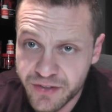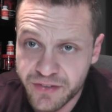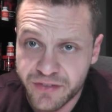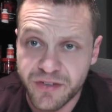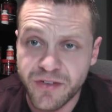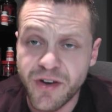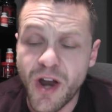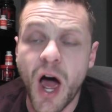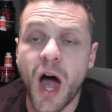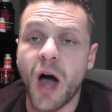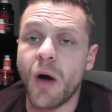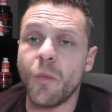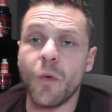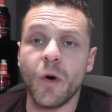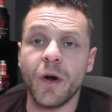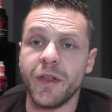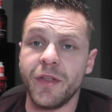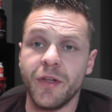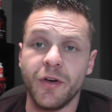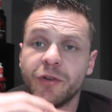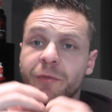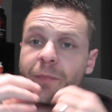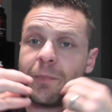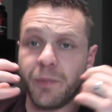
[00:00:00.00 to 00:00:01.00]
It's not one
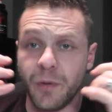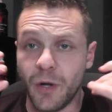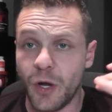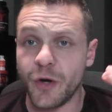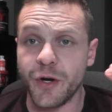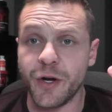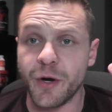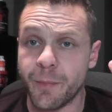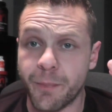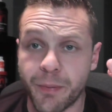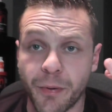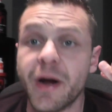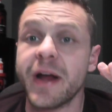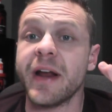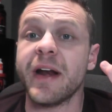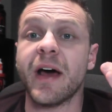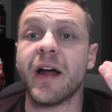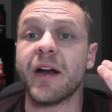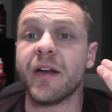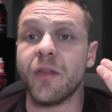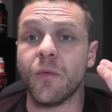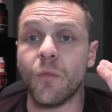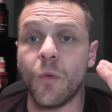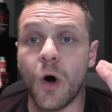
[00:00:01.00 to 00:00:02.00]
of those blow your brain
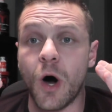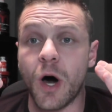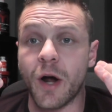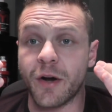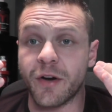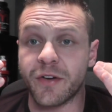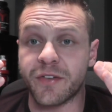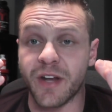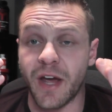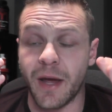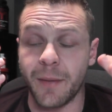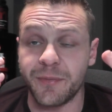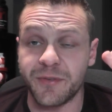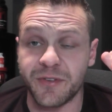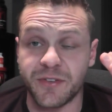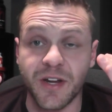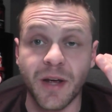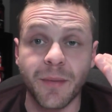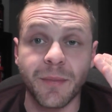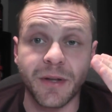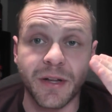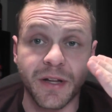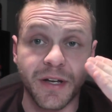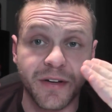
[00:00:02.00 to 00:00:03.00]
out of the water type
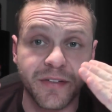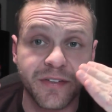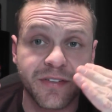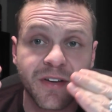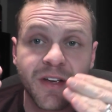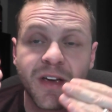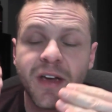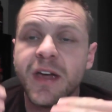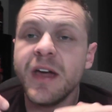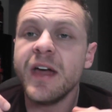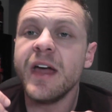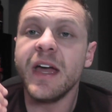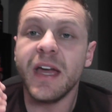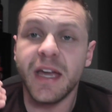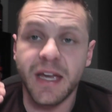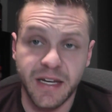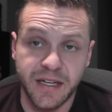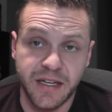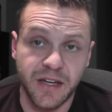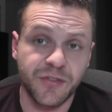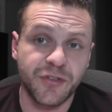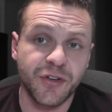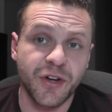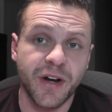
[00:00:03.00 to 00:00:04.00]
stimulants. It
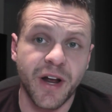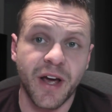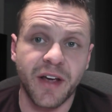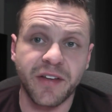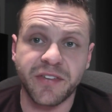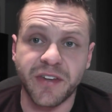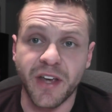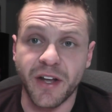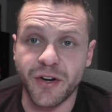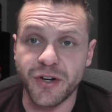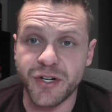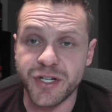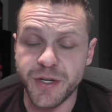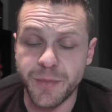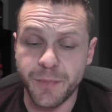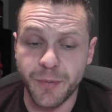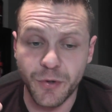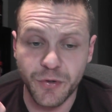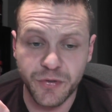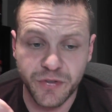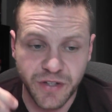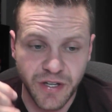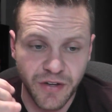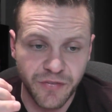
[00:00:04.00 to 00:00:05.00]
gives you a nice energy
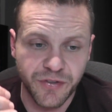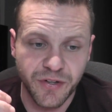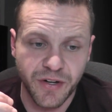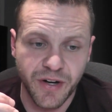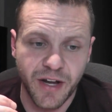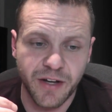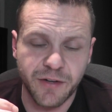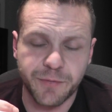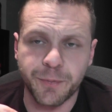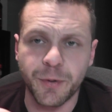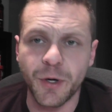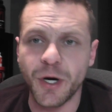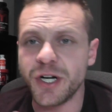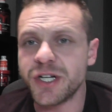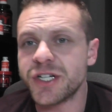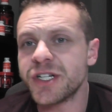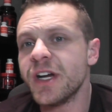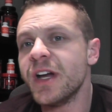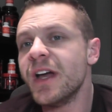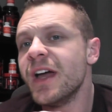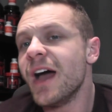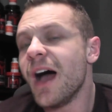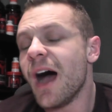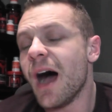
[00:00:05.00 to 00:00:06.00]
boost, gives you a nice push.
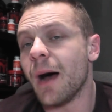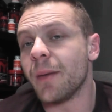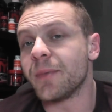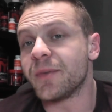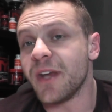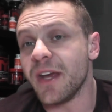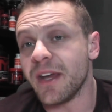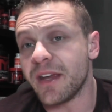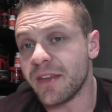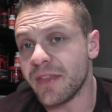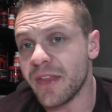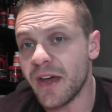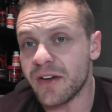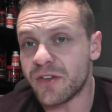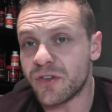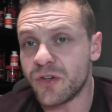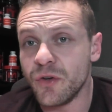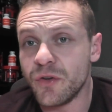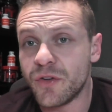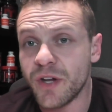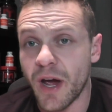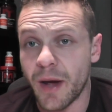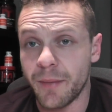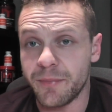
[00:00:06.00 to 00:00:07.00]
I'm taking that
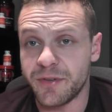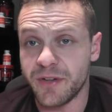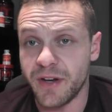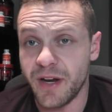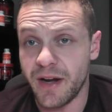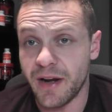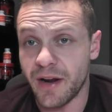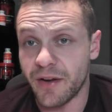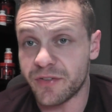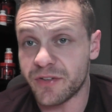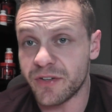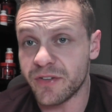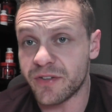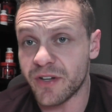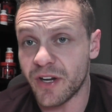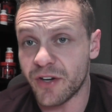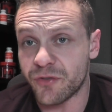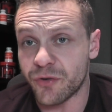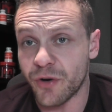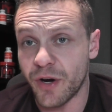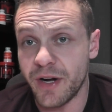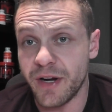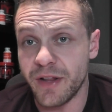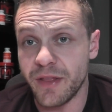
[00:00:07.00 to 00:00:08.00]
two times a day. Now, since I
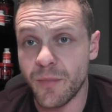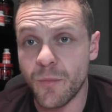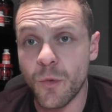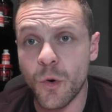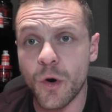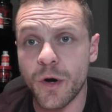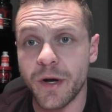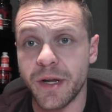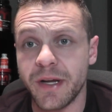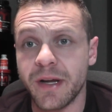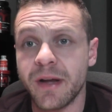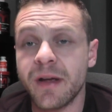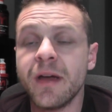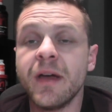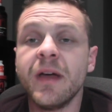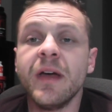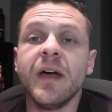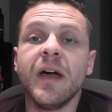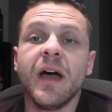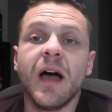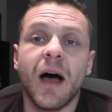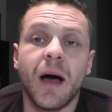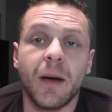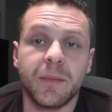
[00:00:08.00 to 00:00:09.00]
train in the morning,
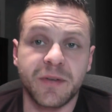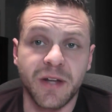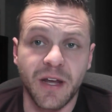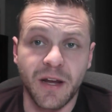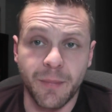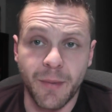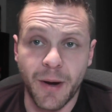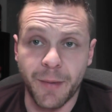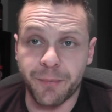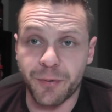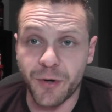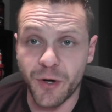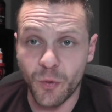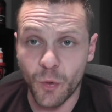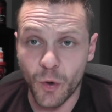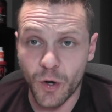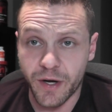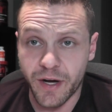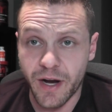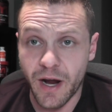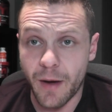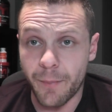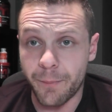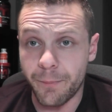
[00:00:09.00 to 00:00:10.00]
I'm taking my
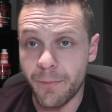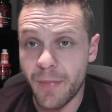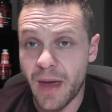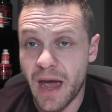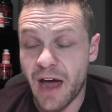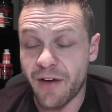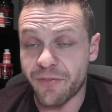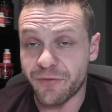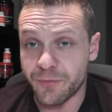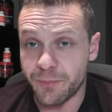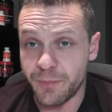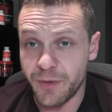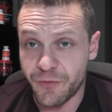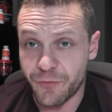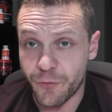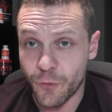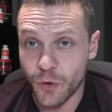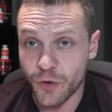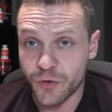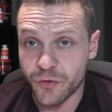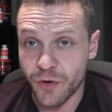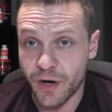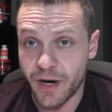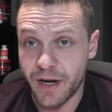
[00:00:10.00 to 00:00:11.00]
pre-workout
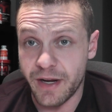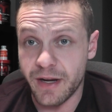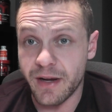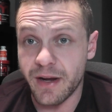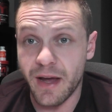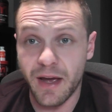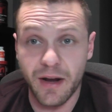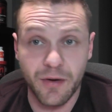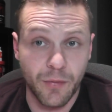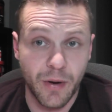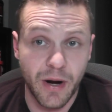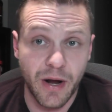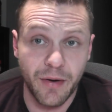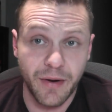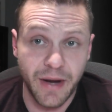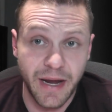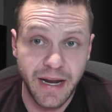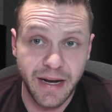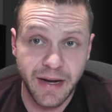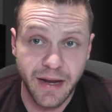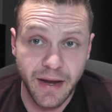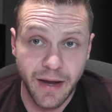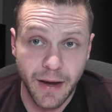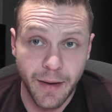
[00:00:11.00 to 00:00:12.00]
before training at around
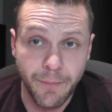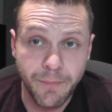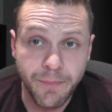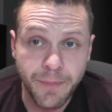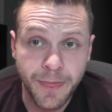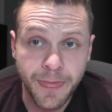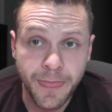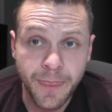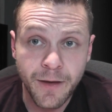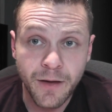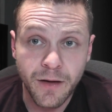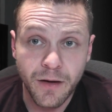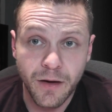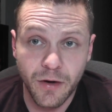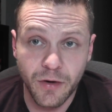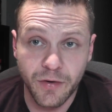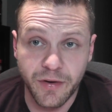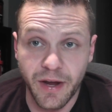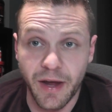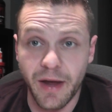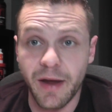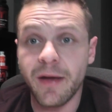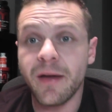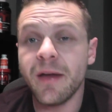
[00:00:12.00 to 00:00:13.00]
8 a.m.,
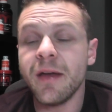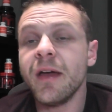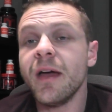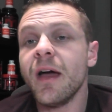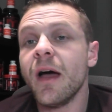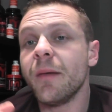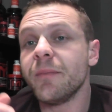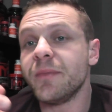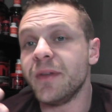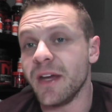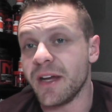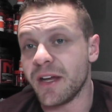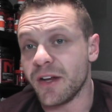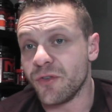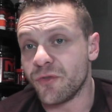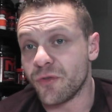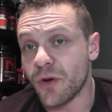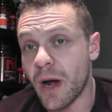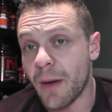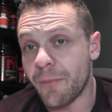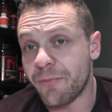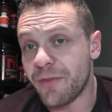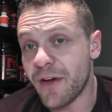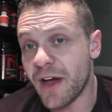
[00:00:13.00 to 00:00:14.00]
okay? I'm taking
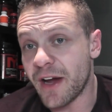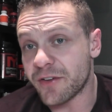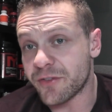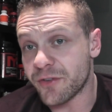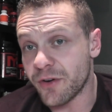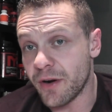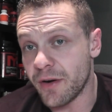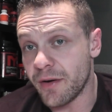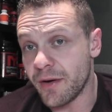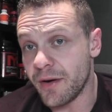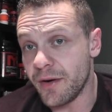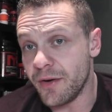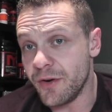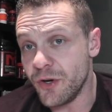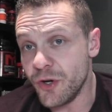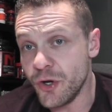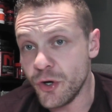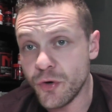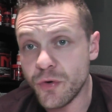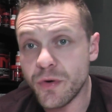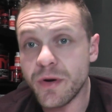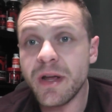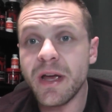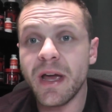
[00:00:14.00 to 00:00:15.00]
drop factor at around
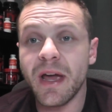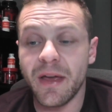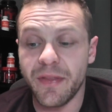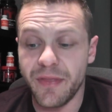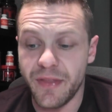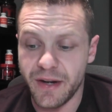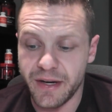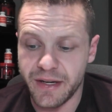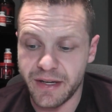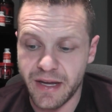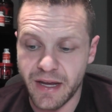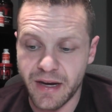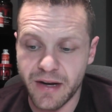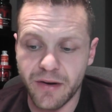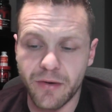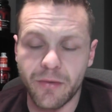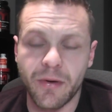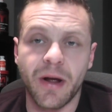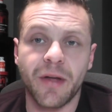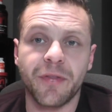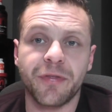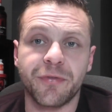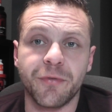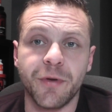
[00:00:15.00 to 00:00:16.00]
noon and then again at
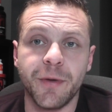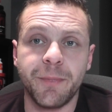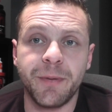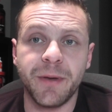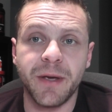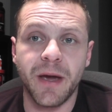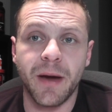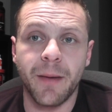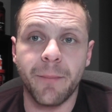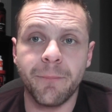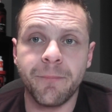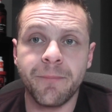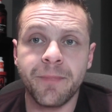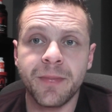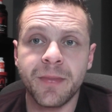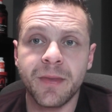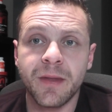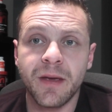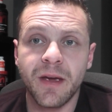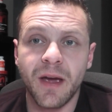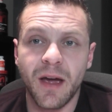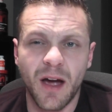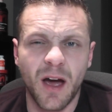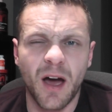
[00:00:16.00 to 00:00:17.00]
around 3 p.m.
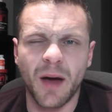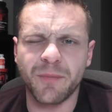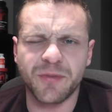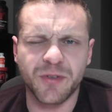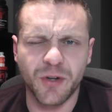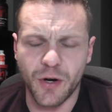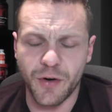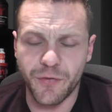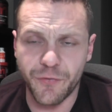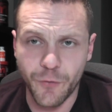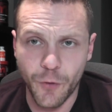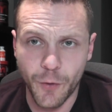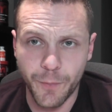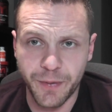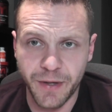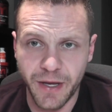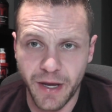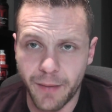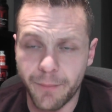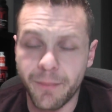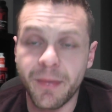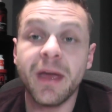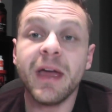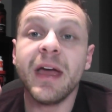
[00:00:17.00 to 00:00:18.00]
I'm sorry, 4
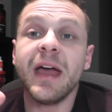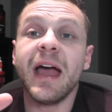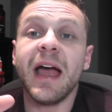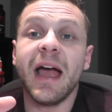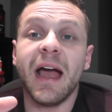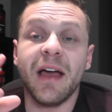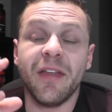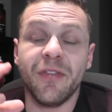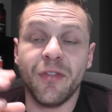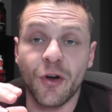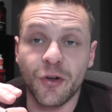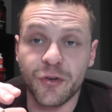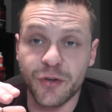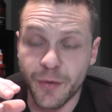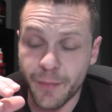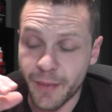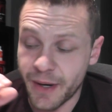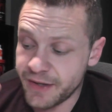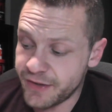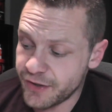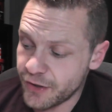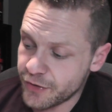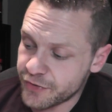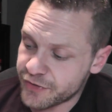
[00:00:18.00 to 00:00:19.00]
p.m. And those are
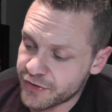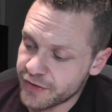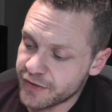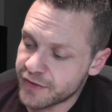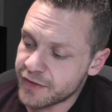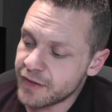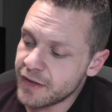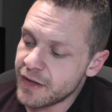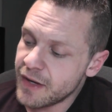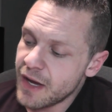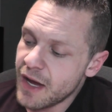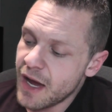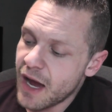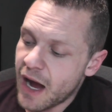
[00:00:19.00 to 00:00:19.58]
my doses.